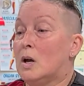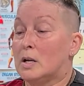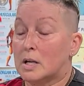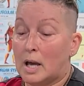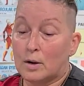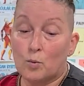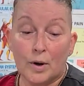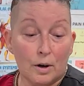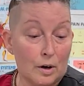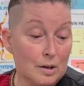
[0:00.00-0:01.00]
And again,
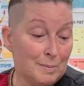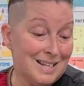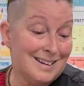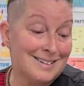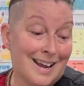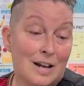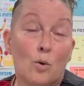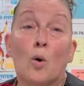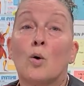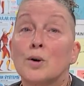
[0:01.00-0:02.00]
we are going to be in a
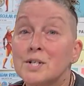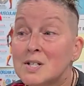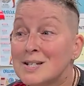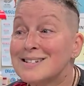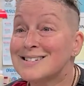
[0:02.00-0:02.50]
horse